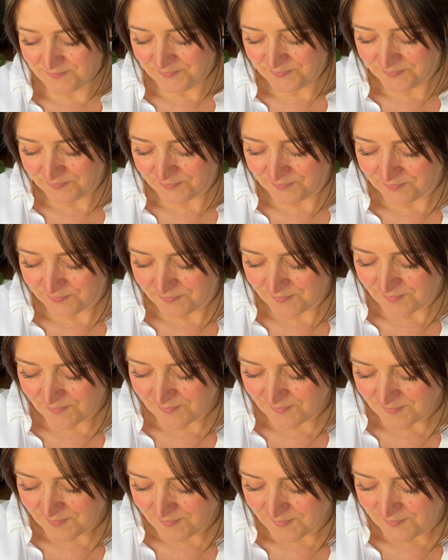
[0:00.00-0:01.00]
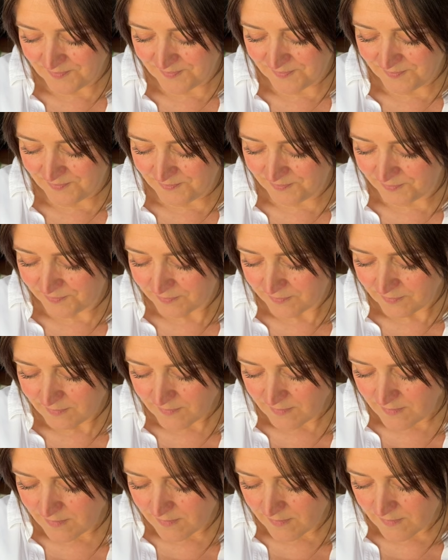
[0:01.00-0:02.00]

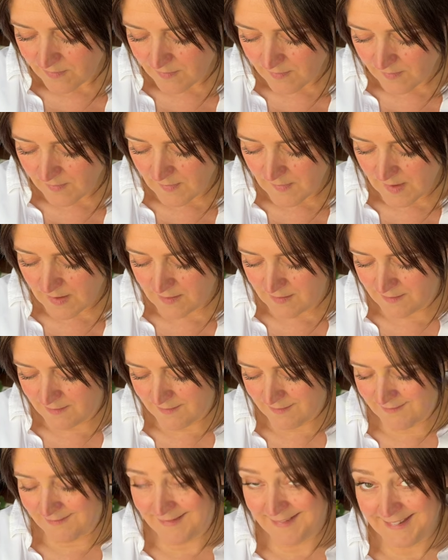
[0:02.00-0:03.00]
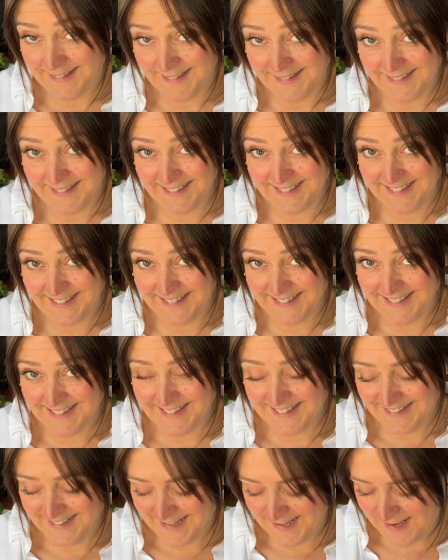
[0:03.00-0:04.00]

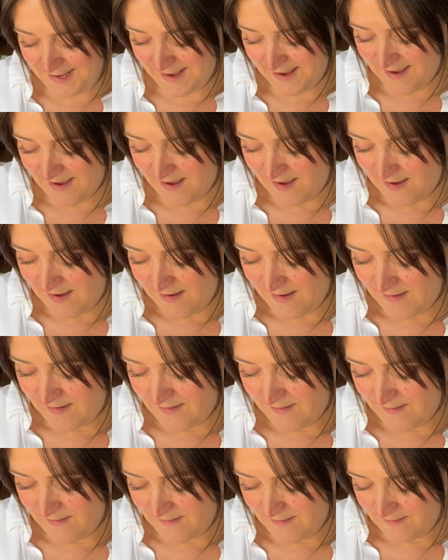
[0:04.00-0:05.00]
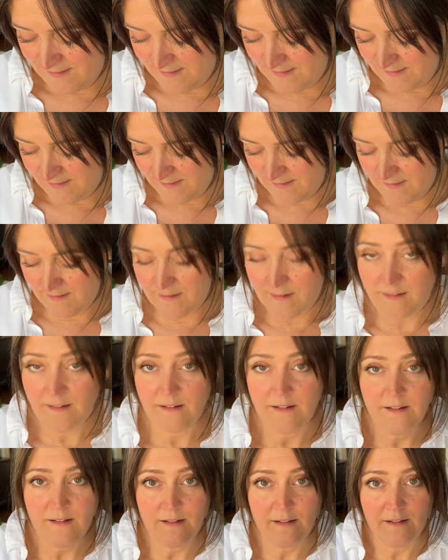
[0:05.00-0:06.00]

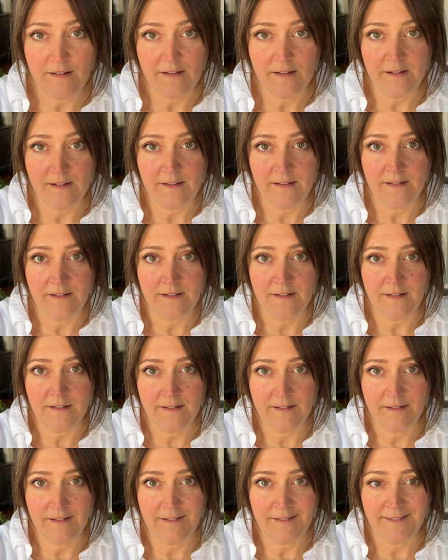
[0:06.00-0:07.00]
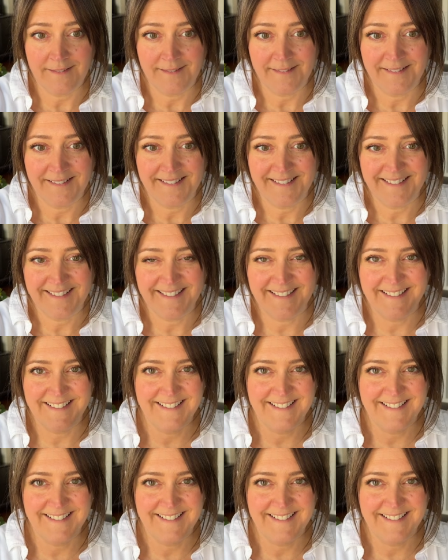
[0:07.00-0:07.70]
(no one is talking)